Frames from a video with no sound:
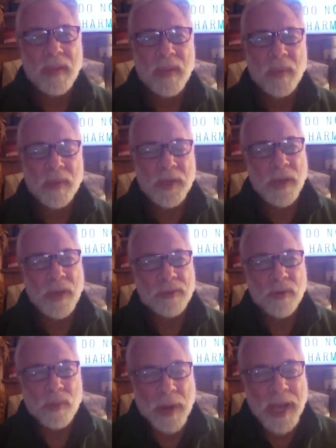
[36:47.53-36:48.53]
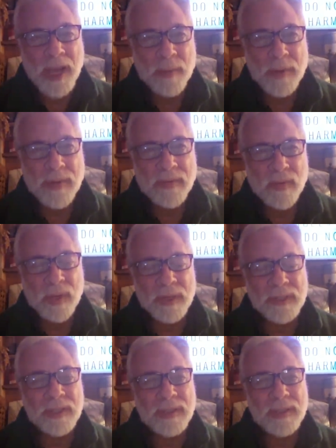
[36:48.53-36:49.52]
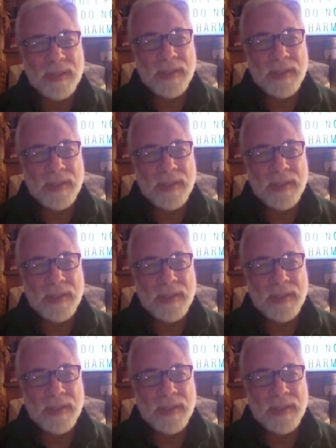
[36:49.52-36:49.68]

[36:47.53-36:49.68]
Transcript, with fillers: when you go through a breakup or divorce.